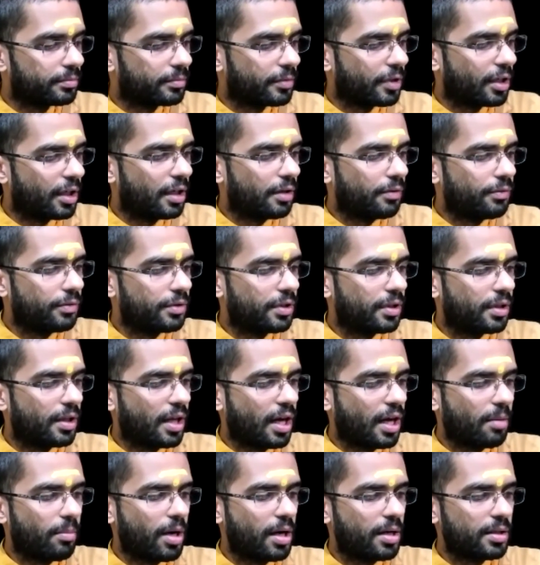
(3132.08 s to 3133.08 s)
If
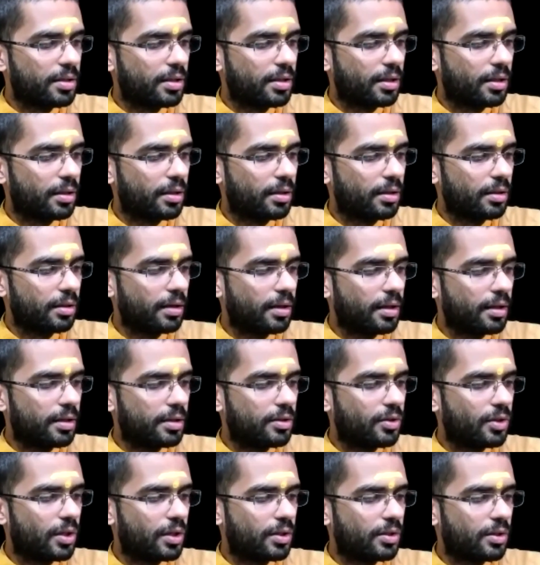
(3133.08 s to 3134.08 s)
Chidabhasa is
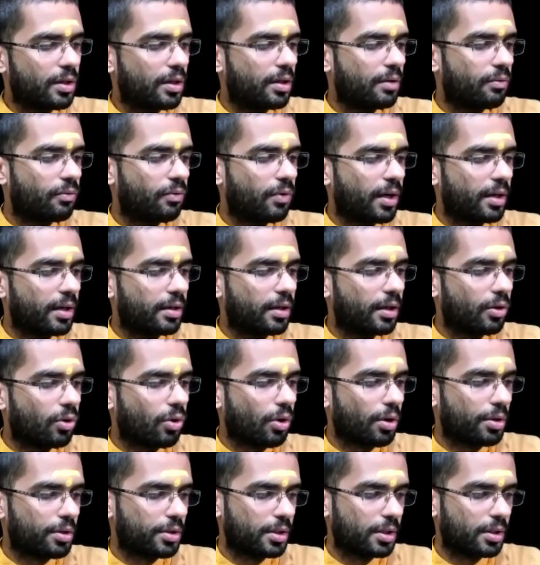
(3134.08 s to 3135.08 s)
just a reflected
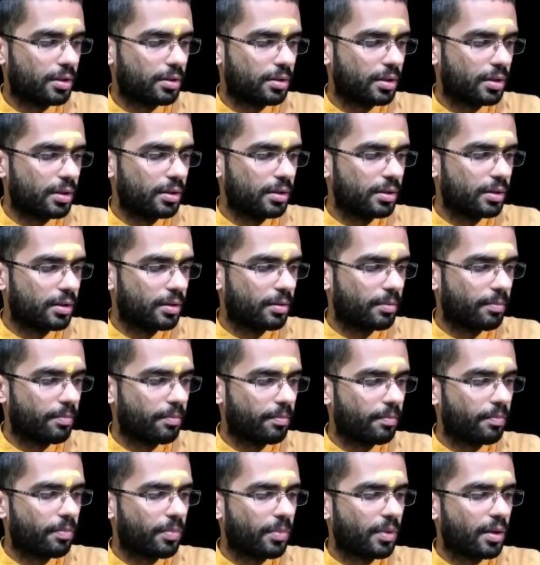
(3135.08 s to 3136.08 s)
consciousness,
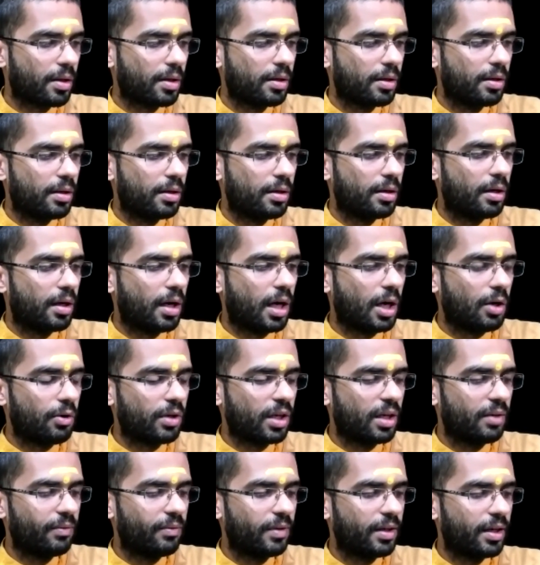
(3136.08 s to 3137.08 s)
how
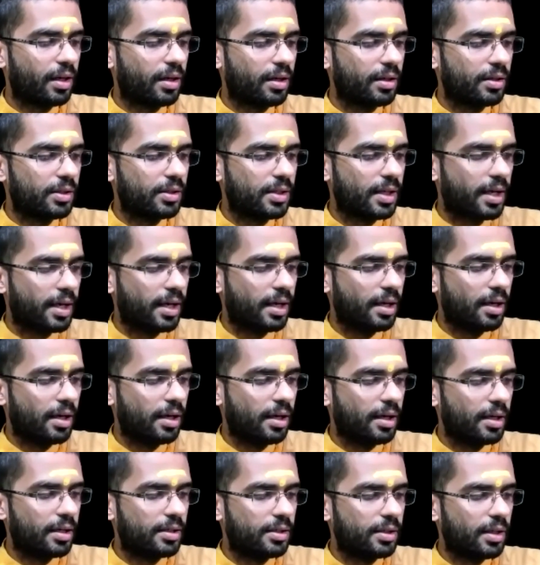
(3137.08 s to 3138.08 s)
can we reconcile
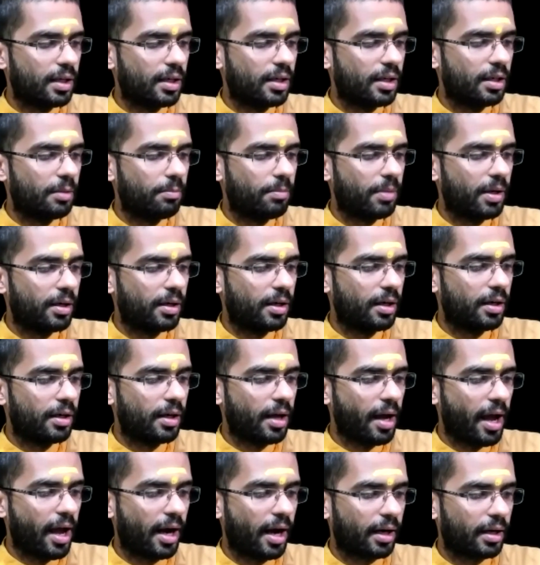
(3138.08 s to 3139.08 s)
its independent
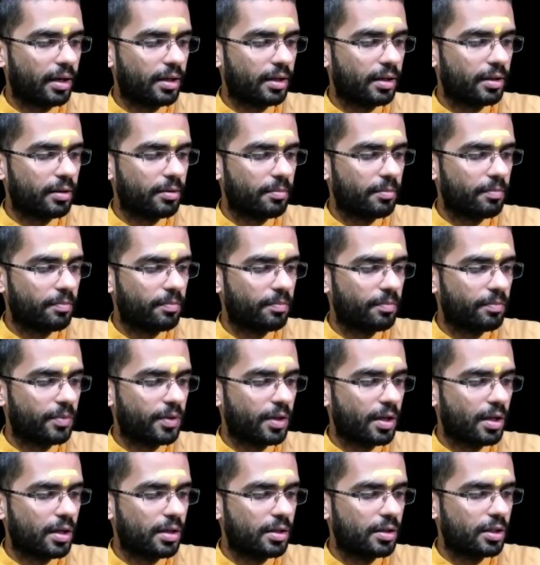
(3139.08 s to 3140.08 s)
act,
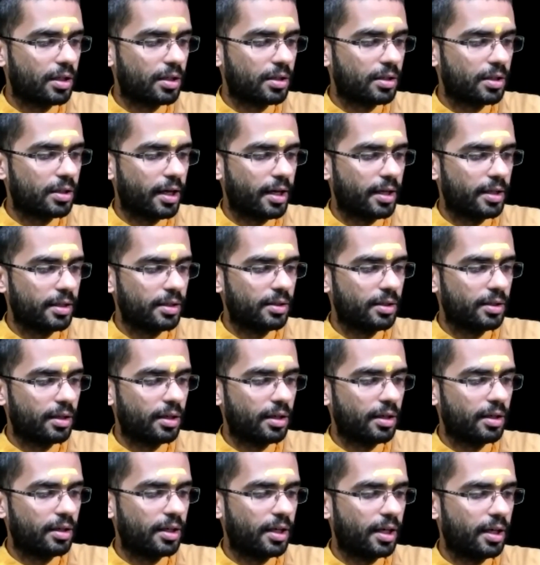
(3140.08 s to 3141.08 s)
just as
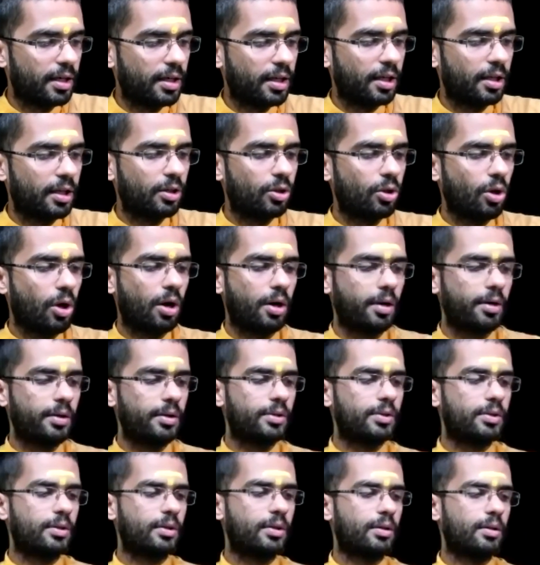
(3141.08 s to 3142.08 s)
creating
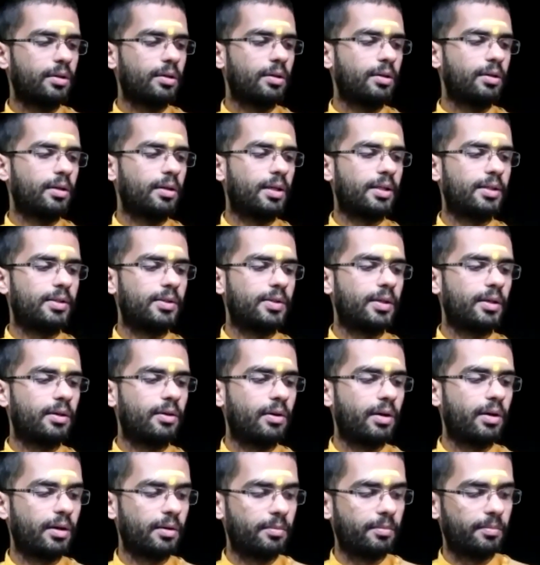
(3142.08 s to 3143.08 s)
thoughts,
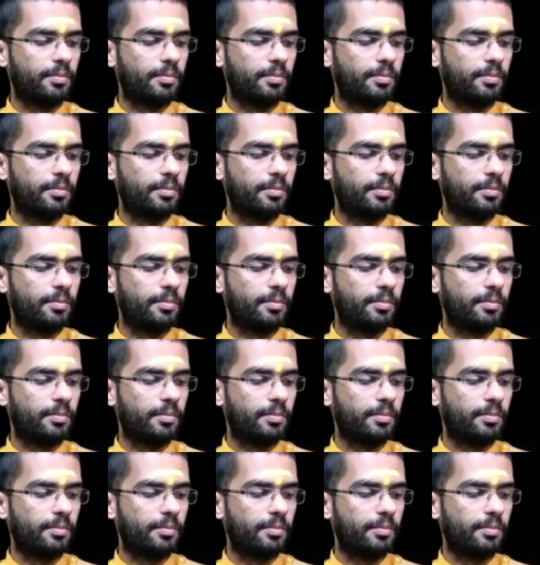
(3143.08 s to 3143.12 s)
etc.?